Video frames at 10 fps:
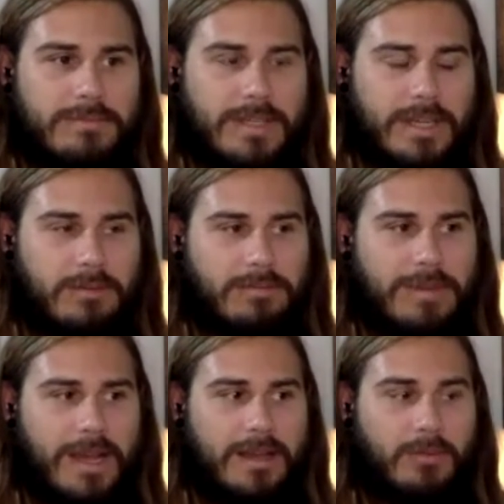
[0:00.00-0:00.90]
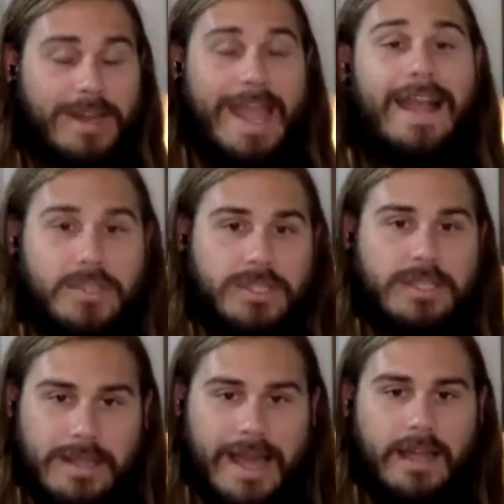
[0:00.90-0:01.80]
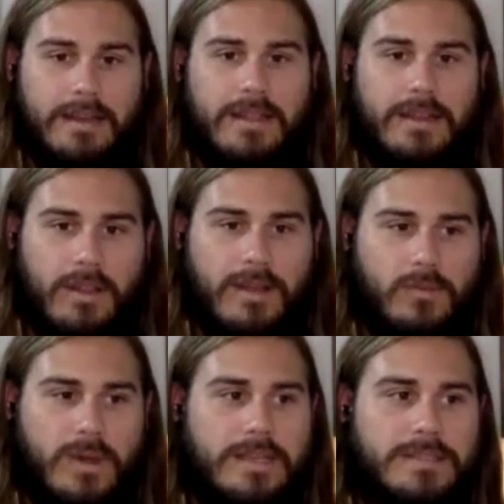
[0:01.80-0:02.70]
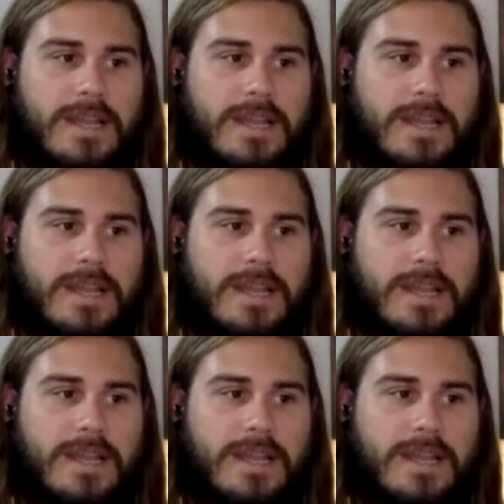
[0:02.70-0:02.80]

you know, uh, reaction to that in a lot of ways.